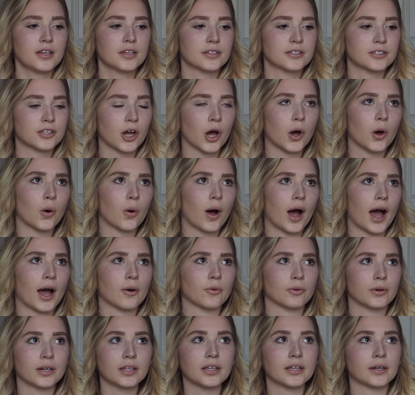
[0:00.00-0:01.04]
So I
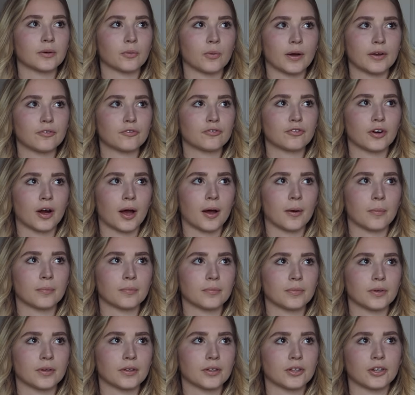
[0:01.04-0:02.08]
really went from,
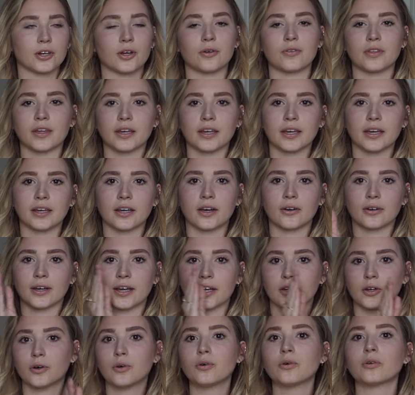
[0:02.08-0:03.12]
you know, thinking,
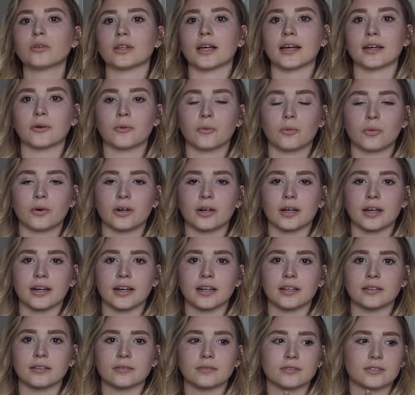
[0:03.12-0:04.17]
okay, cool, like we're
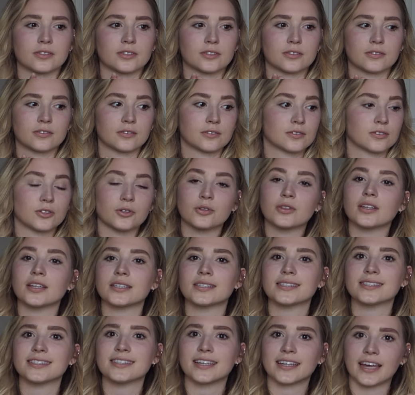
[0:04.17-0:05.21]
gonna do
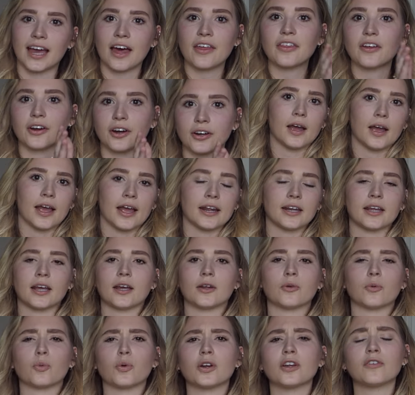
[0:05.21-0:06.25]
this together, and
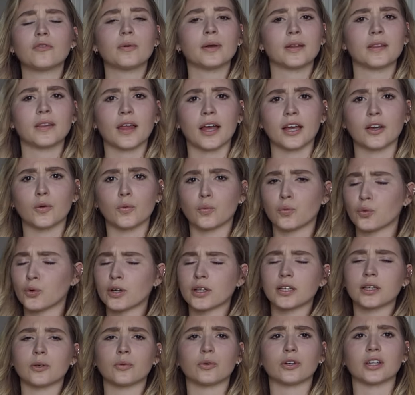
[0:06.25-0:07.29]
it would have been like
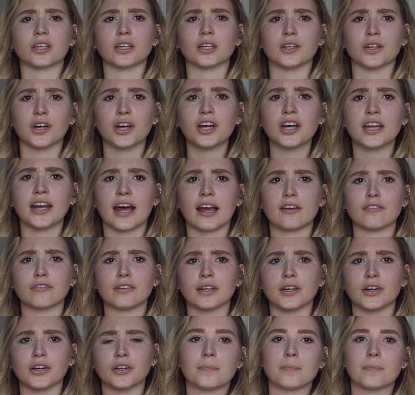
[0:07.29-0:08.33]
really, really good, I
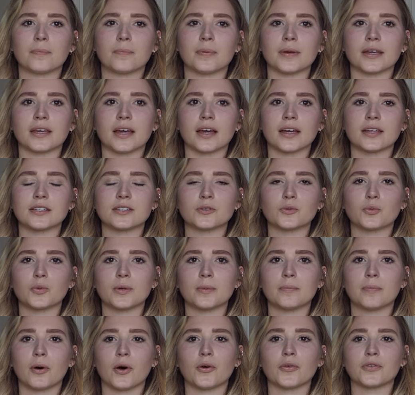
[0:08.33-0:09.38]
feel, because
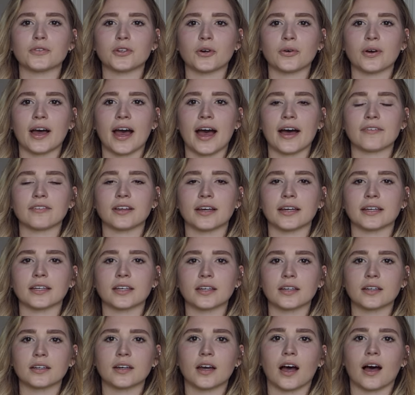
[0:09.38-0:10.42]
we both don't have
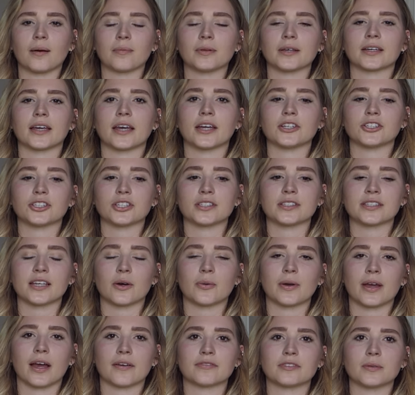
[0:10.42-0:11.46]
like obligations
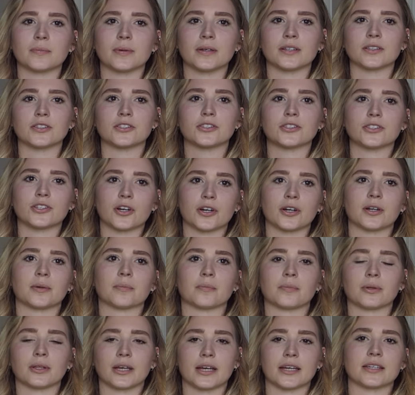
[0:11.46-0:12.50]
that we have to be in
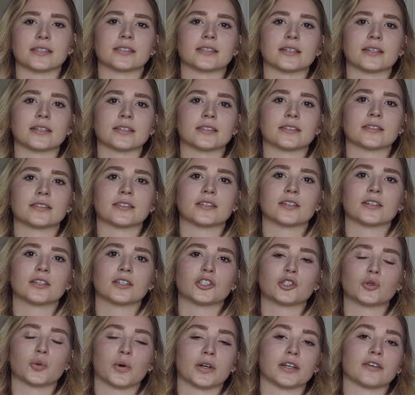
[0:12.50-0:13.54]
certain places
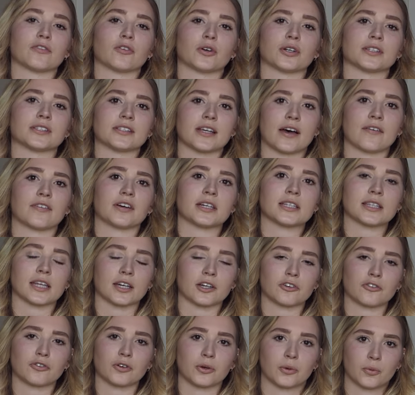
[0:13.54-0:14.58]
24/7
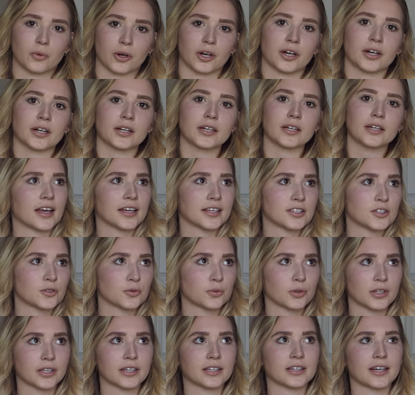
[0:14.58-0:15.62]
like for work. It's
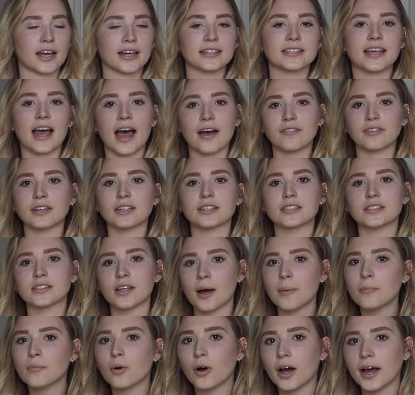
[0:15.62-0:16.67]
really nice having
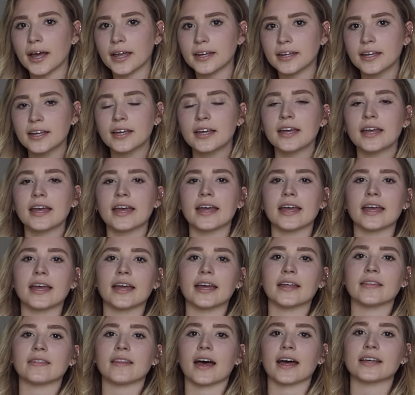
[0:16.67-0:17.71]
someone
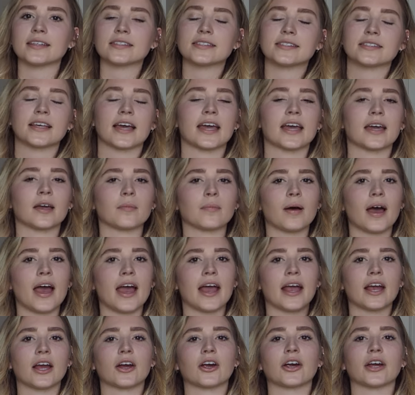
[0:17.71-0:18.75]
in that same
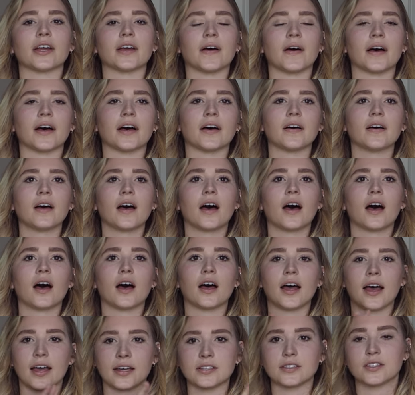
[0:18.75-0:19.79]
area
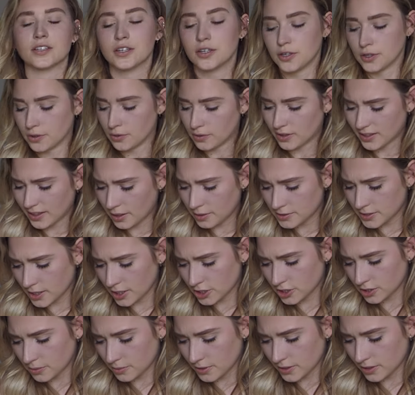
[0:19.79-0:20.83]
as you. And that was
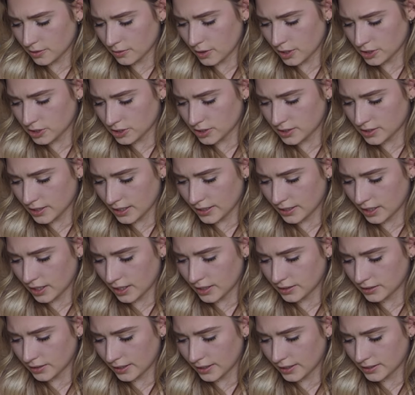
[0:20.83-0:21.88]
actually one of the questions I
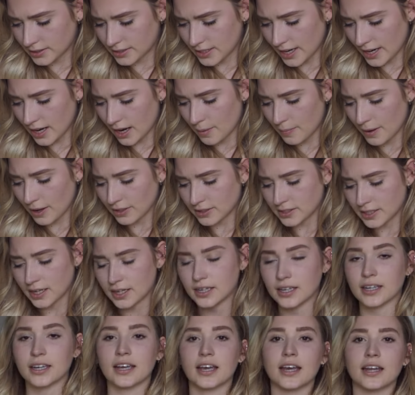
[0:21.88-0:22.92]
got, like about
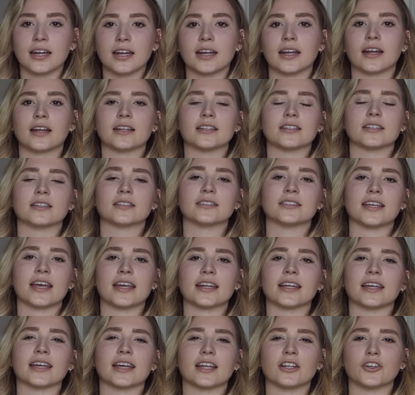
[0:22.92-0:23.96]
dating
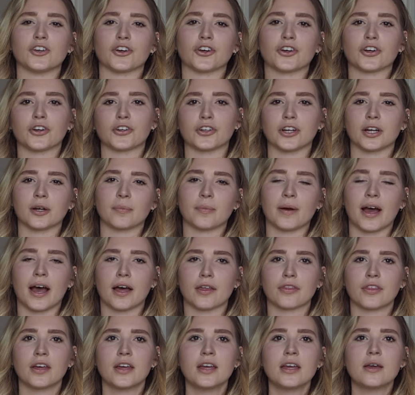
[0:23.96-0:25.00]
in your career
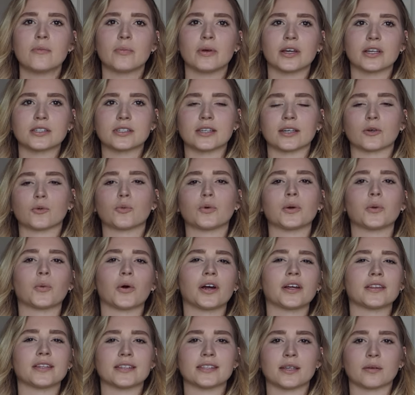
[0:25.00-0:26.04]
path, because like we
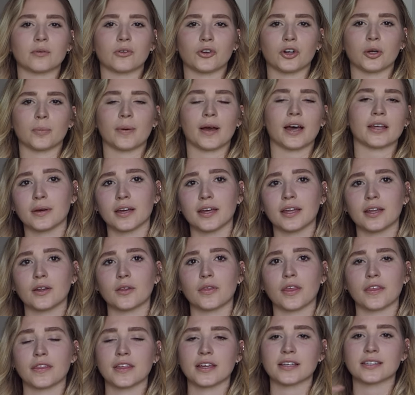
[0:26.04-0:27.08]
weren't in the same career path, but
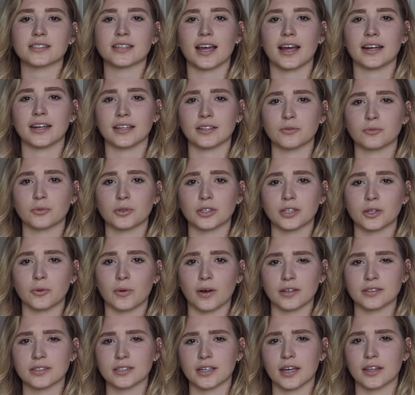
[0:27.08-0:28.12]
the things tied in really
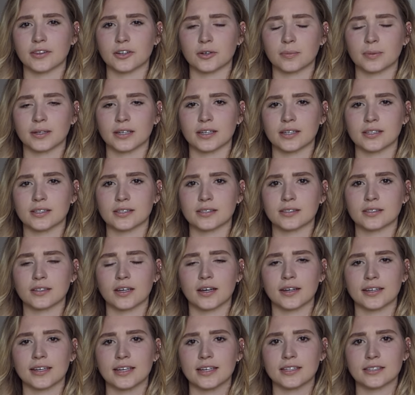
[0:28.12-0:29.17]
well together, because
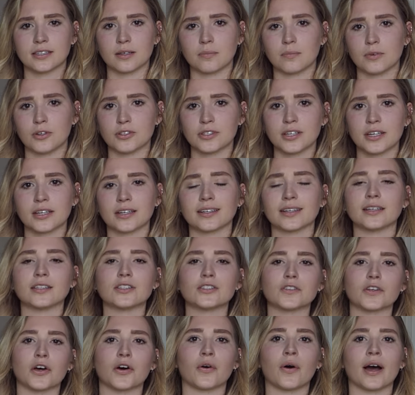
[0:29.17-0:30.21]
he's in music, and
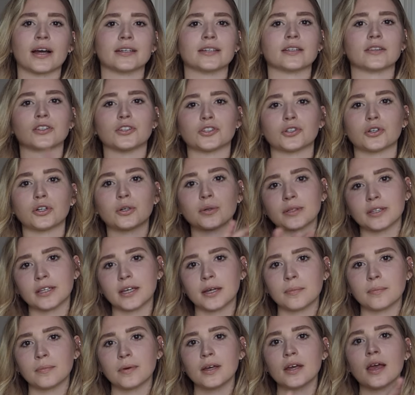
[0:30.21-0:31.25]
so I did the tour with
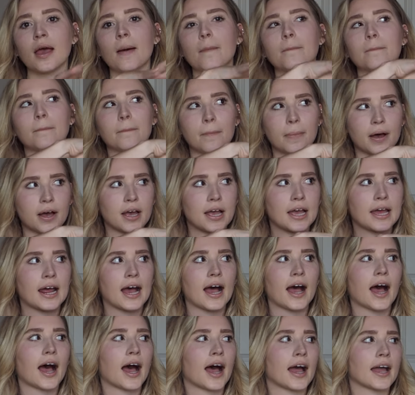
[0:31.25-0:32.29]
him,
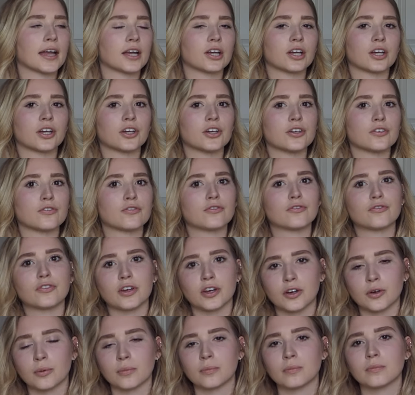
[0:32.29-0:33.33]
but I could
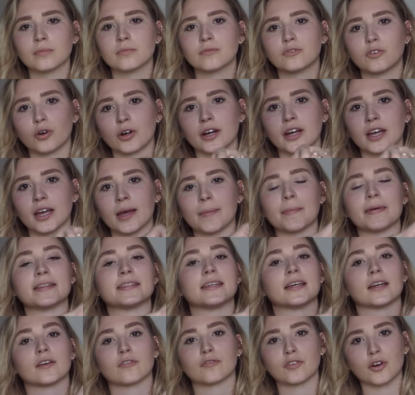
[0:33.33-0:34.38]
film for him and
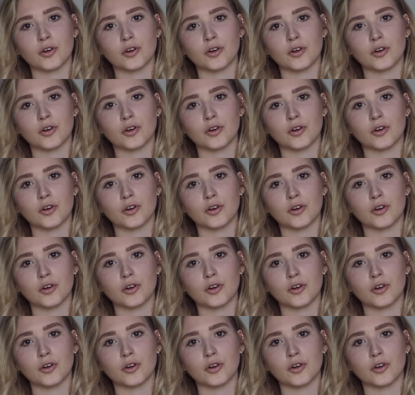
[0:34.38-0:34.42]
take